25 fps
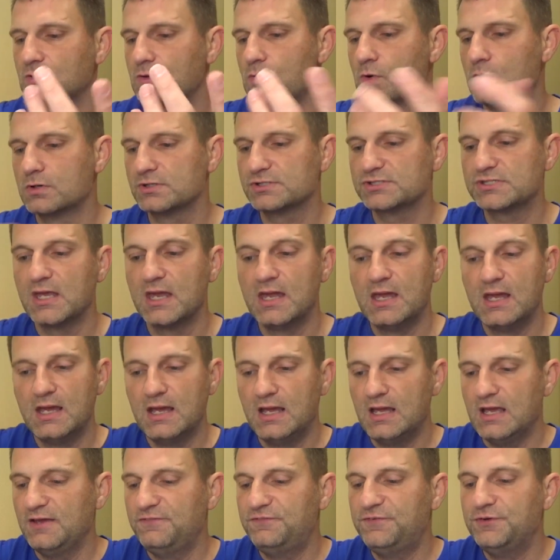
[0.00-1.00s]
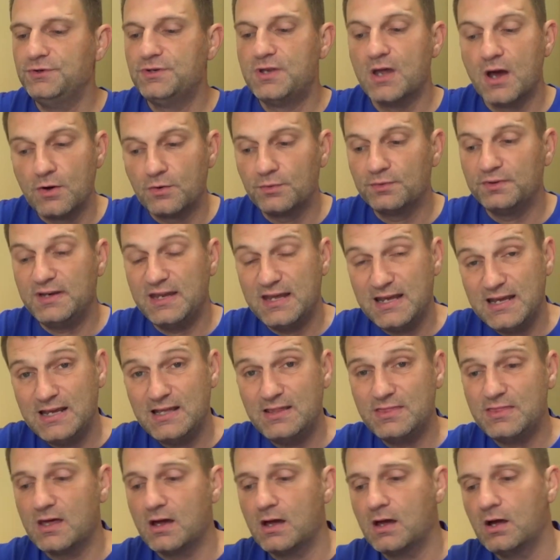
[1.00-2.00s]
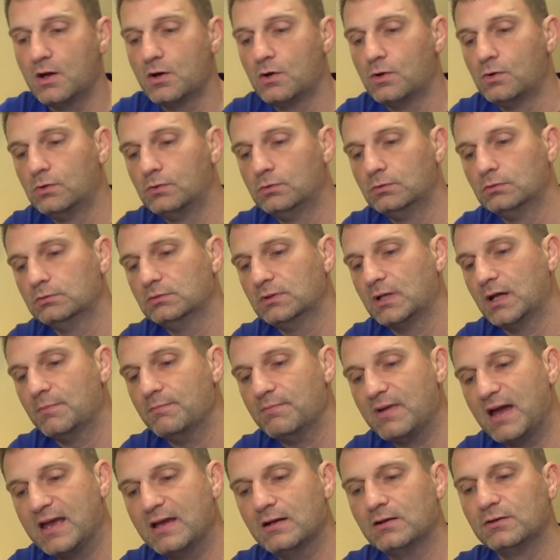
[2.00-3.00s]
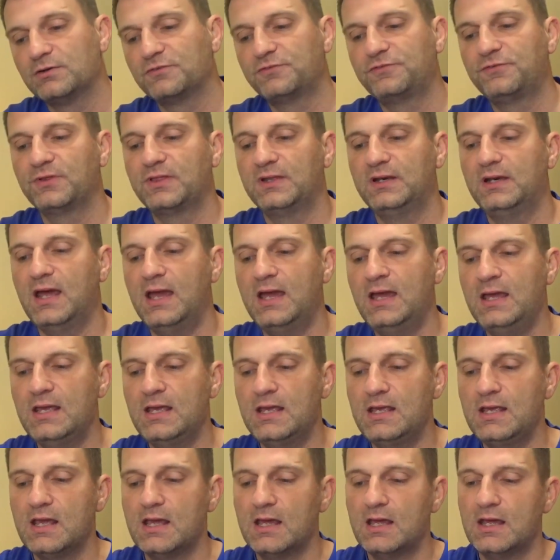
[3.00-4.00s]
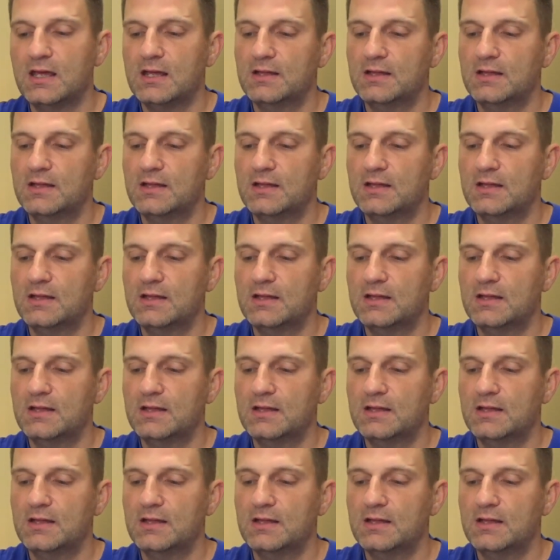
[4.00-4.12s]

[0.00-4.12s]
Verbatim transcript: Of course, if you don't need the whole amount for the day,